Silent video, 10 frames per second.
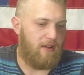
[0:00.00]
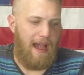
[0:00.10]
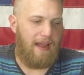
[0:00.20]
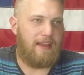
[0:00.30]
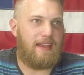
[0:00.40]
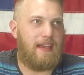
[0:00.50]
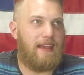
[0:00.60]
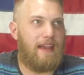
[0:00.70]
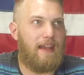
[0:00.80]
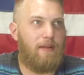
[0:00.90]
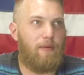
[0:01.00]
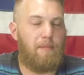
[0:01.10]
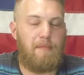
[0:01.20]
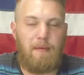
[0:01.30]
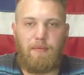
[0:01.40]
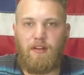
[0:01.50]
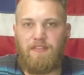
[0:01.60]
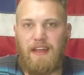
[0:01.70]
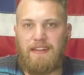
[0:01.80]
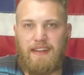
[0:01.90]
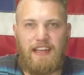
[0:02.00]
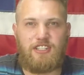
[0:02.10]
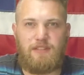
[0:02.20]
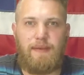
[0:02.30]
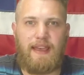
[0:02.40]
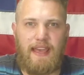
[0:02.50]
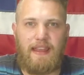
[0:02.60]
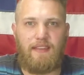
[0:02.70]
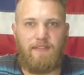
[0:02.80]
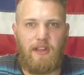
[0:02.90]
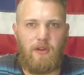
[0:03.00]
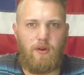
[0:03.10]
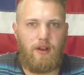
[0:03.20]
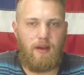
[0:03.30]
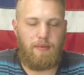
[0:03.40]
I can't remember if that did actually make it in the video or not,